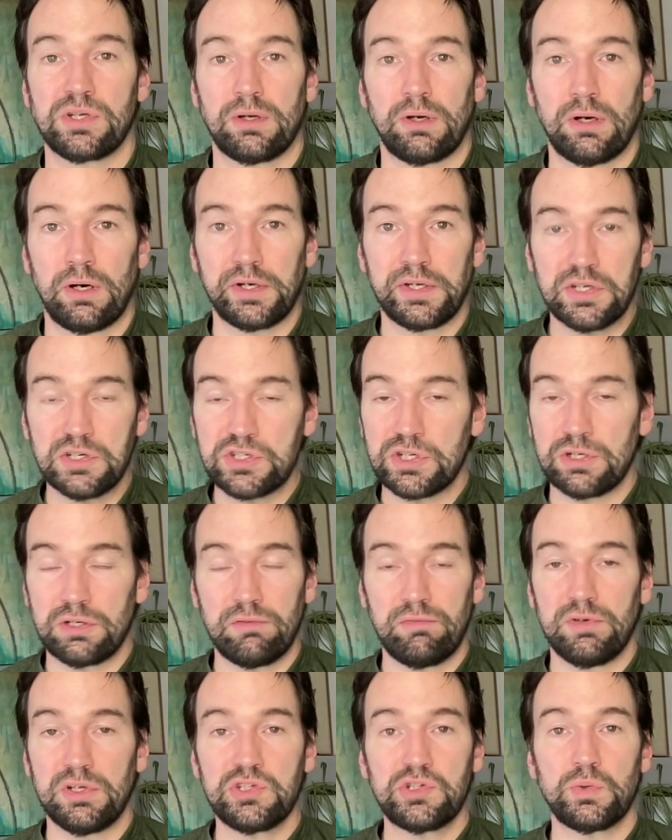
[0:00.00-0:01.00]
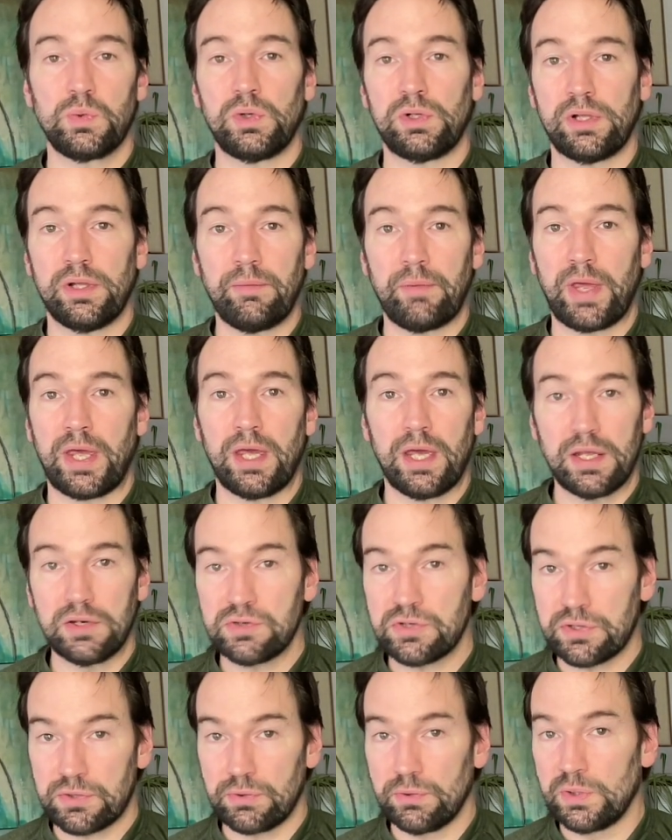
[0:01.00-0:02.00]
on each individual and
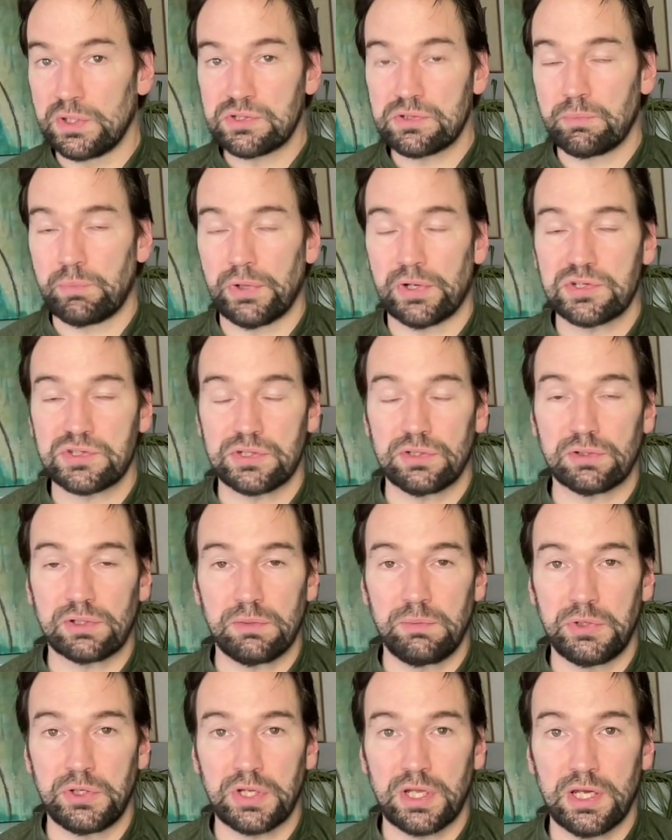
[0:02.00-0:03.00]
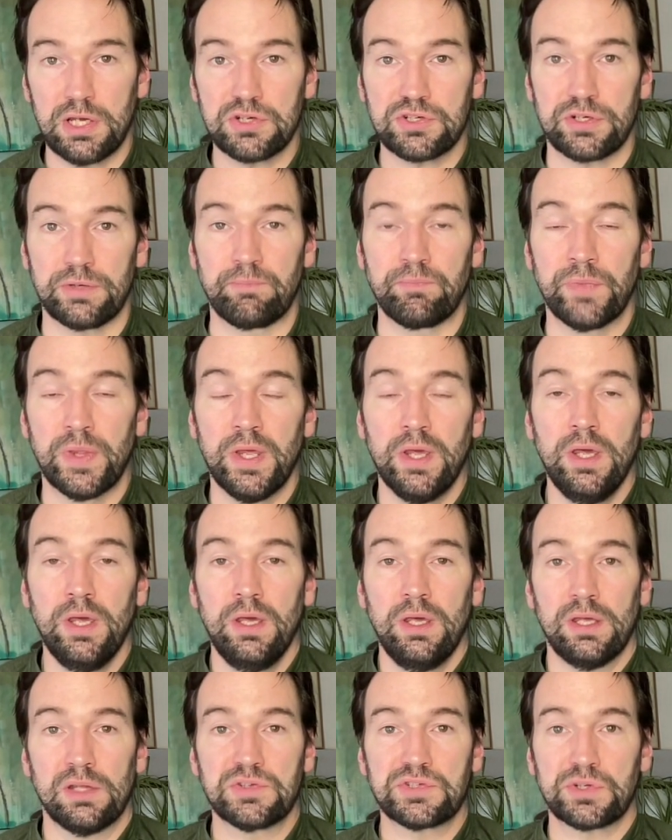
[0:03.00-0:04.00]
through interpersonal communication.
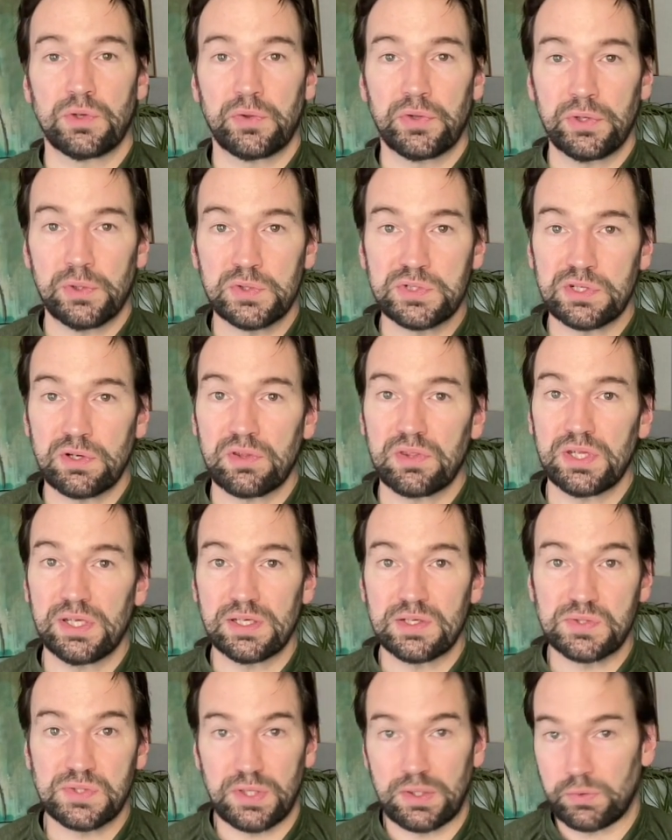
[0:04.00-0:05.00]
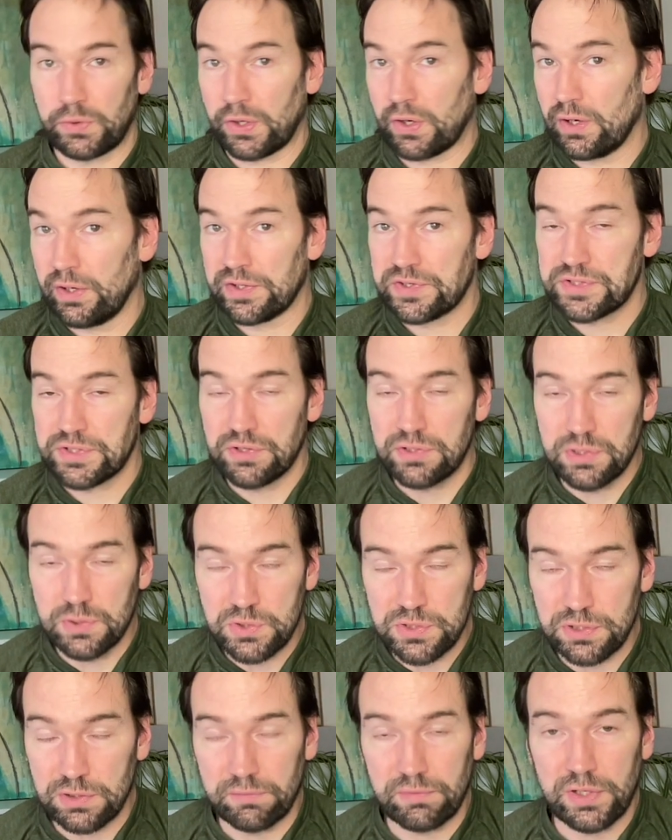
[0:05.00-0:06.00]
And so those are things like the
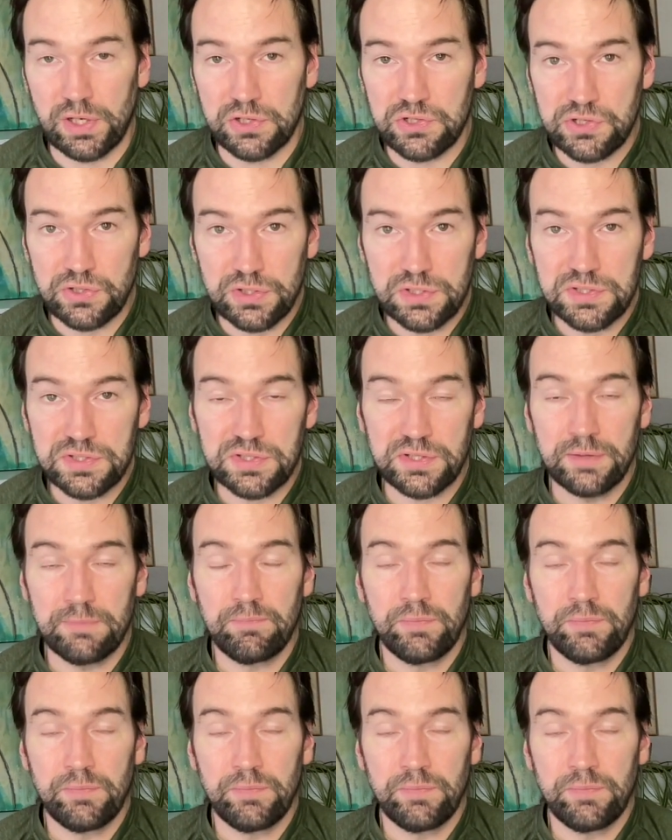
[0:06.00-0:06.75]
constitution of countries.